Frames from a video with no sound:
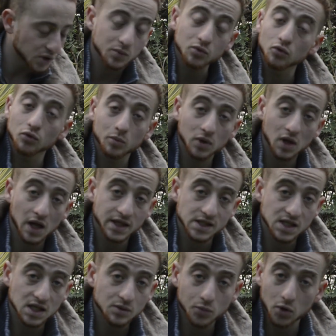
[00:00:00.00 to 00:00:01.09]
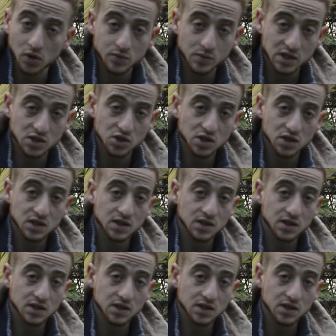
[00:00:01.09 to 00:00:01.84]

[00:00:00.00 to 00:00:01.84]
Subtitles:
people replying to inbox messages,